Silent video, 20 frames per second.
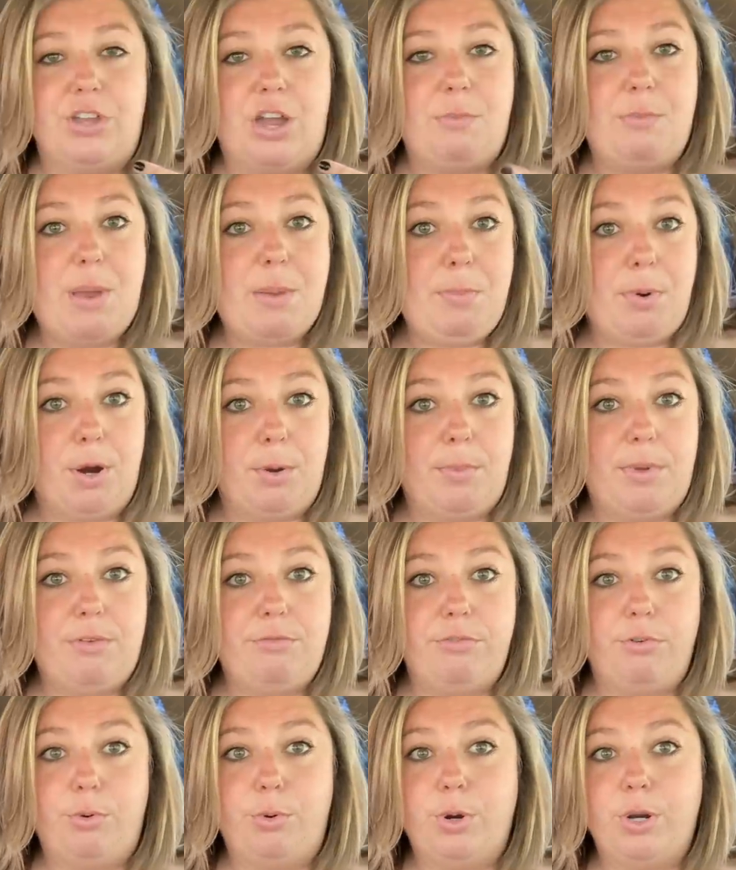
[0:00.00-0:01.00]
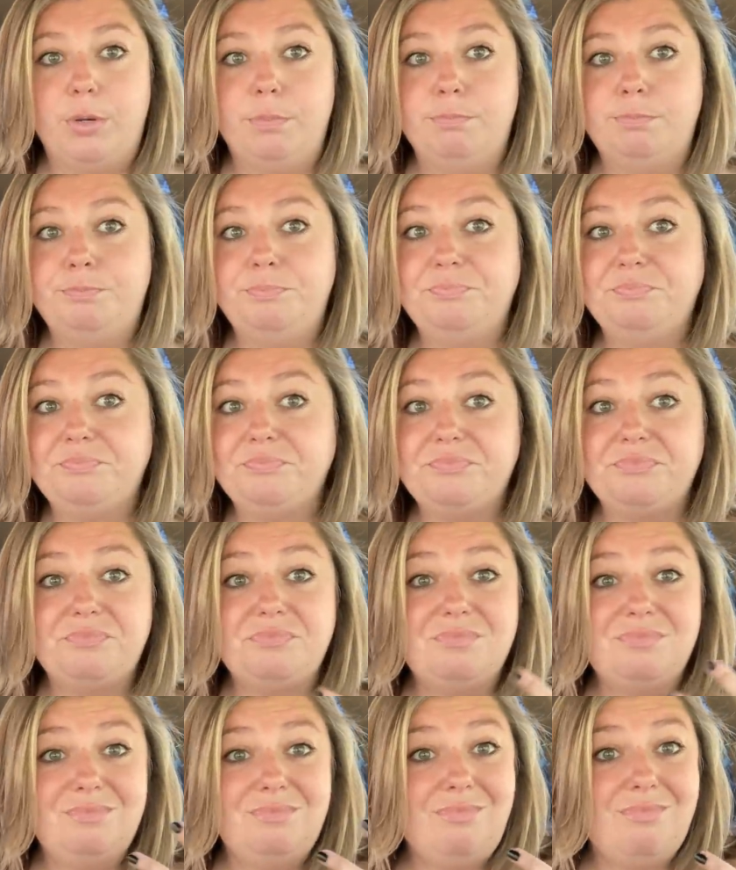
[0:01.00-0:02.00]
out my permit form.
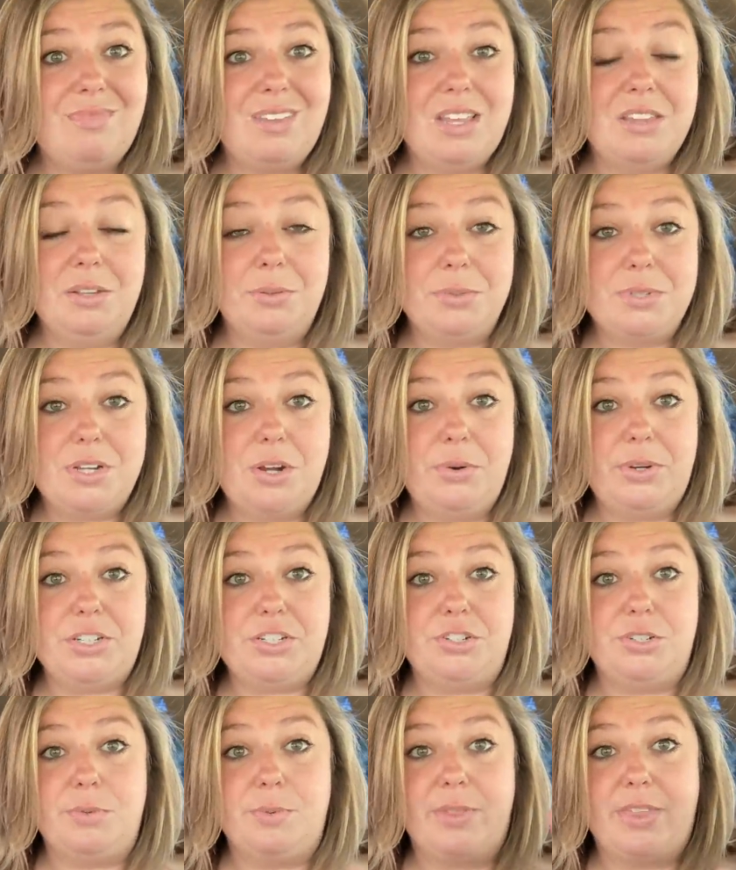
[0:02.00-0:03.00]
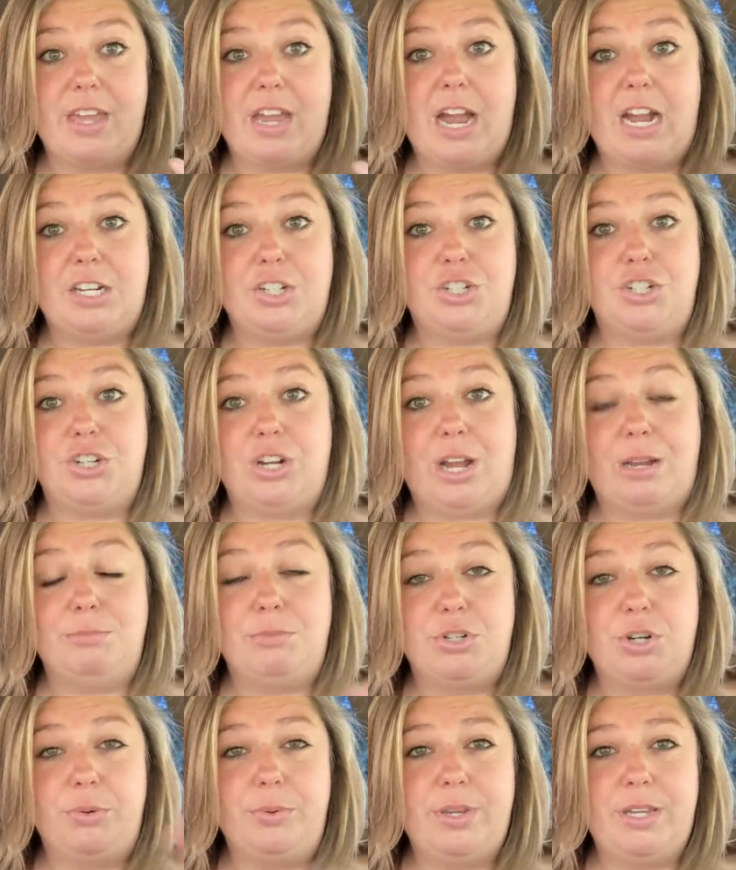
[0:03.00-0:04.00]
There was no issues with it. I'm
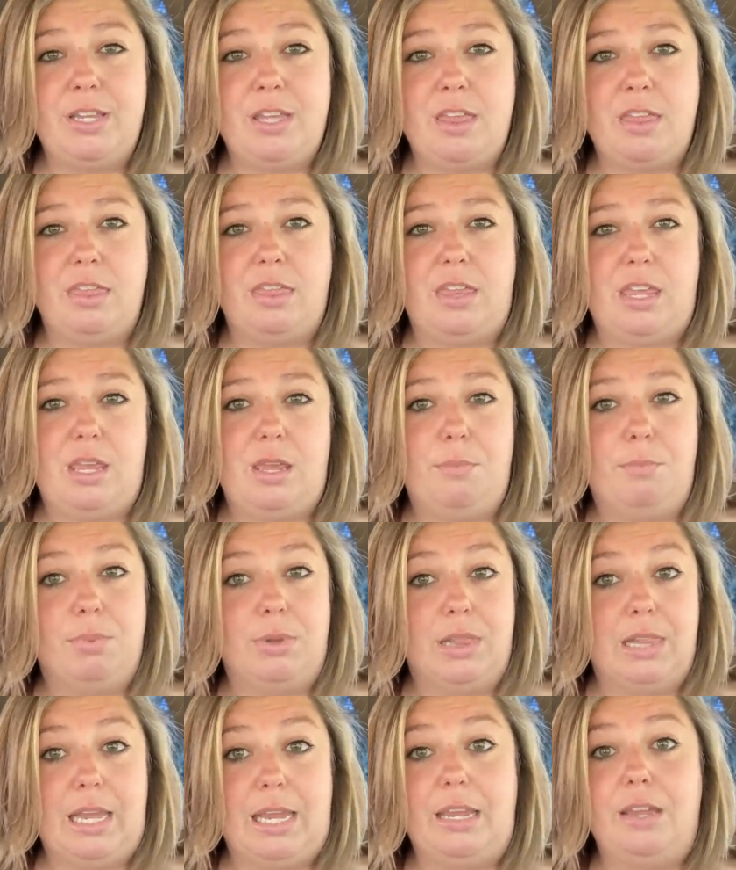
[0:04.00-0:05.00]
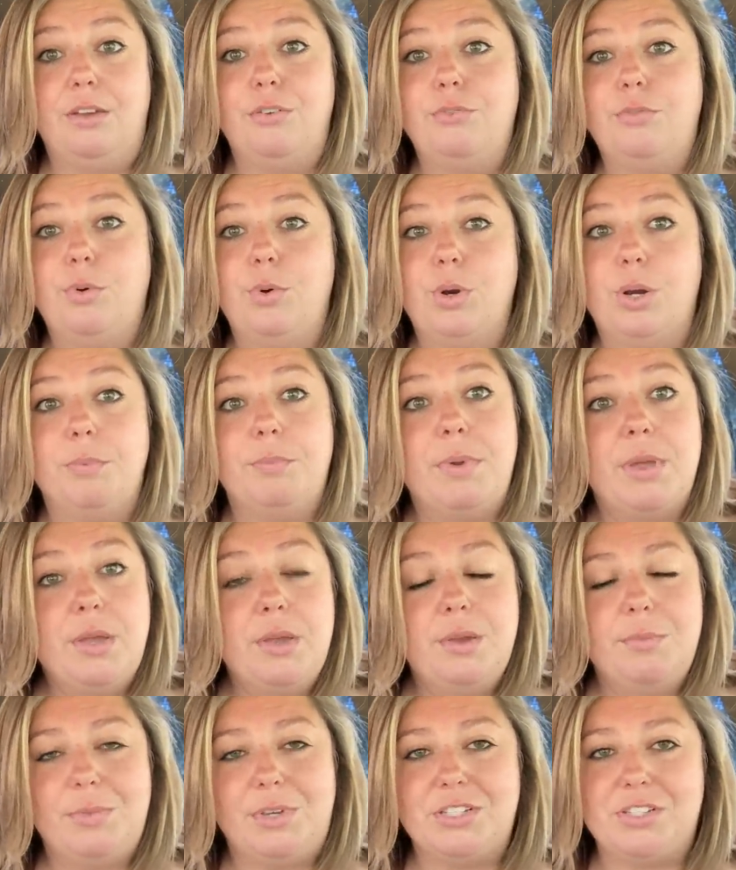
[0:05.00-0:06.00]
showing the blank form
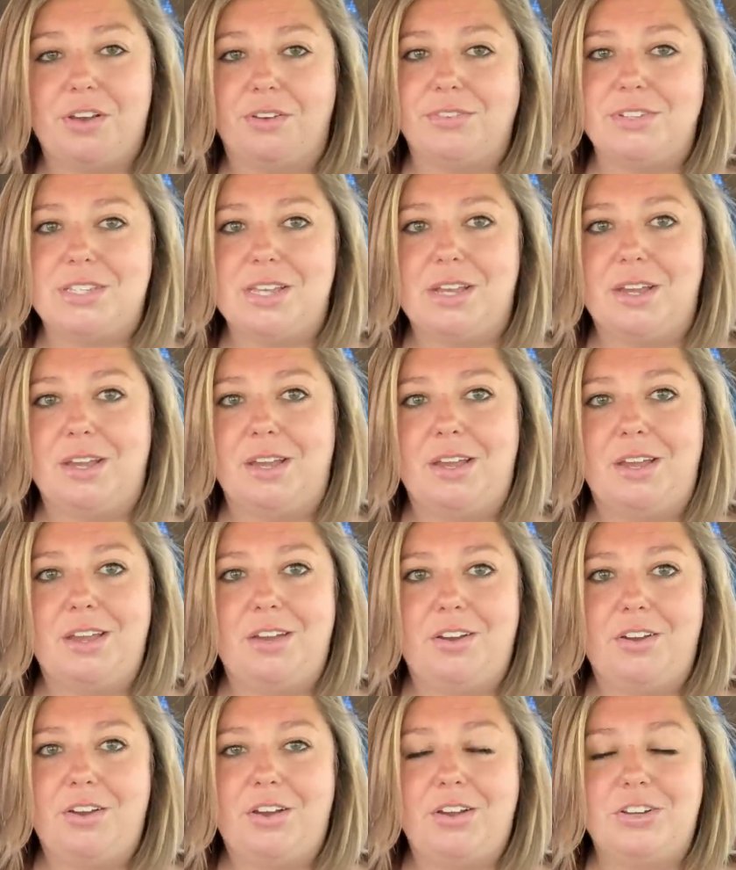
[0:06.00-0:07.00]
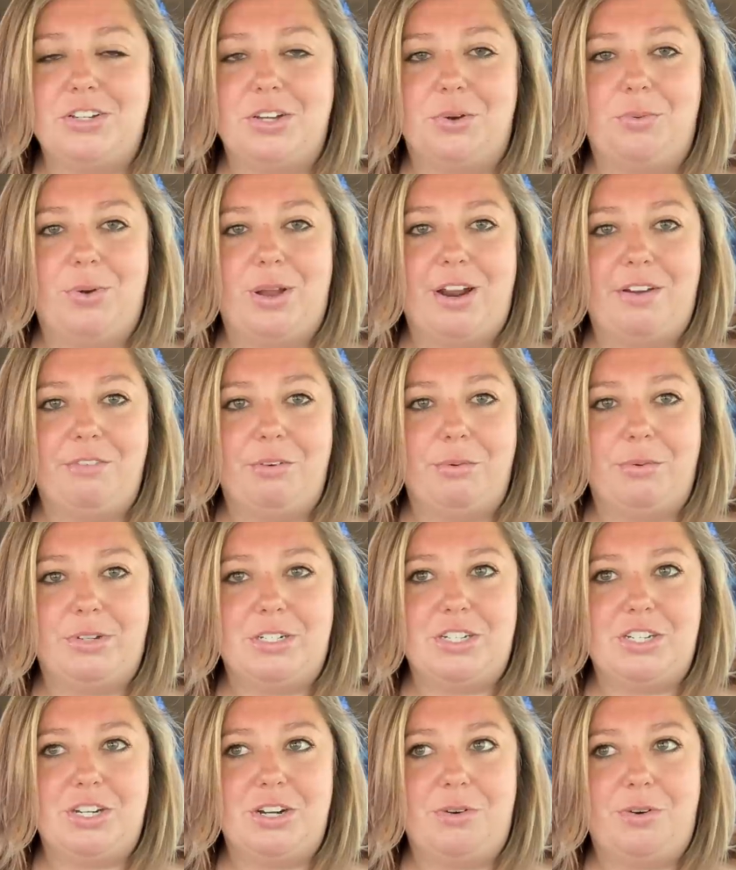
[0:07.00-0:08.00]
because obviously I don't want everyone
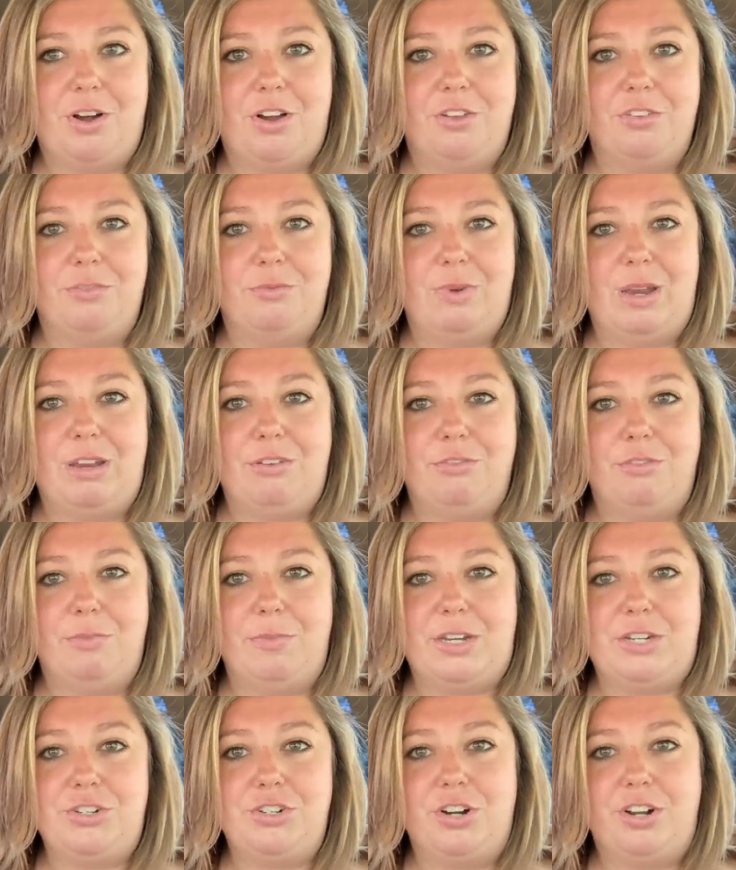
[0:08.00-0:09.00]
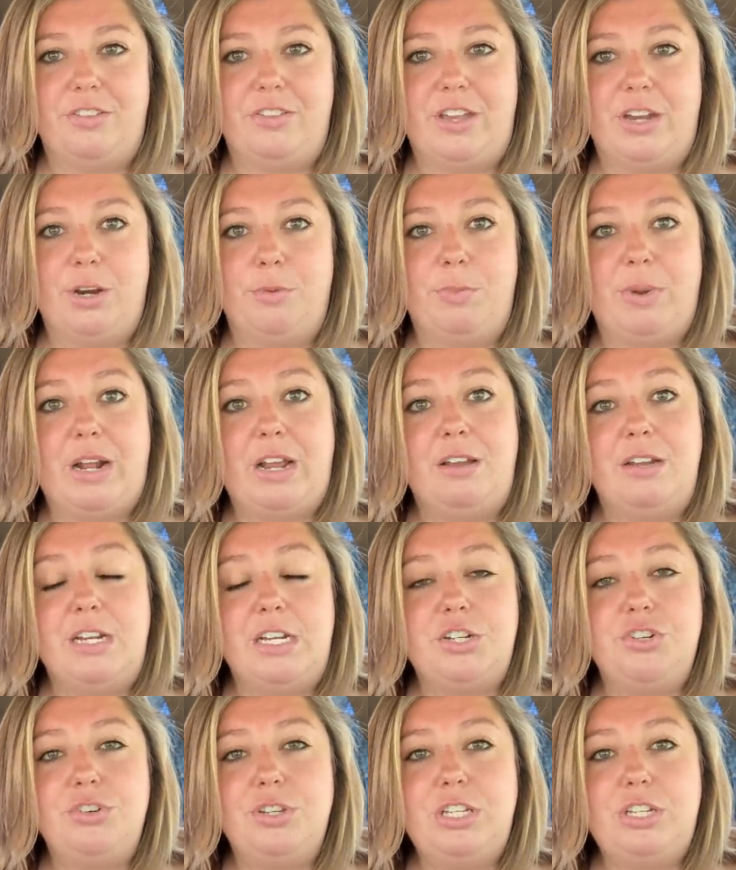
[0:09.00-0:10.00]
to know all of my information on there, but I
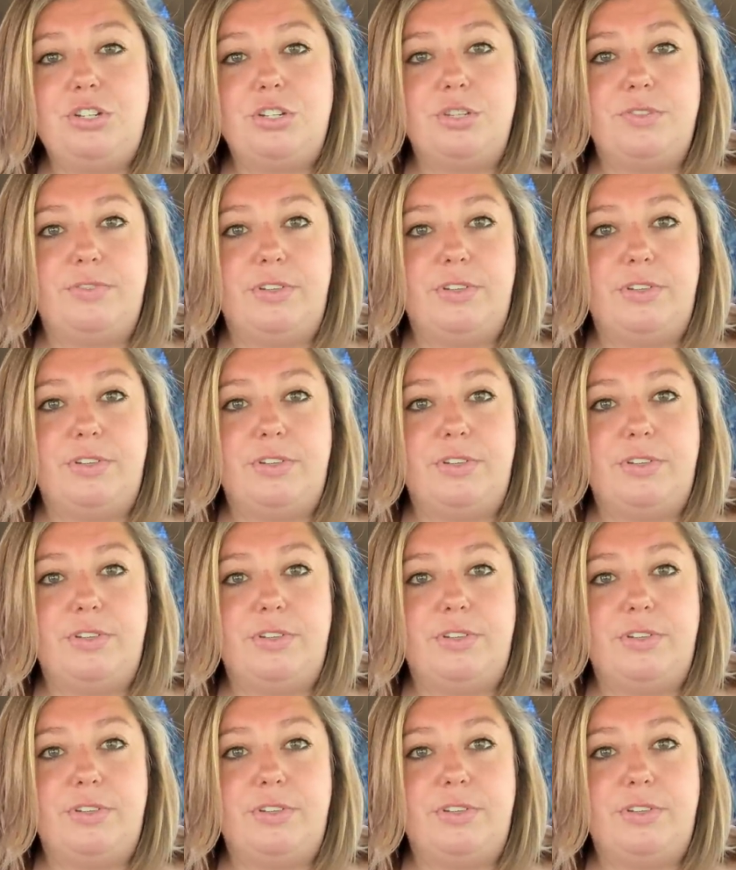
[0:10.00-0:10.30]
initially just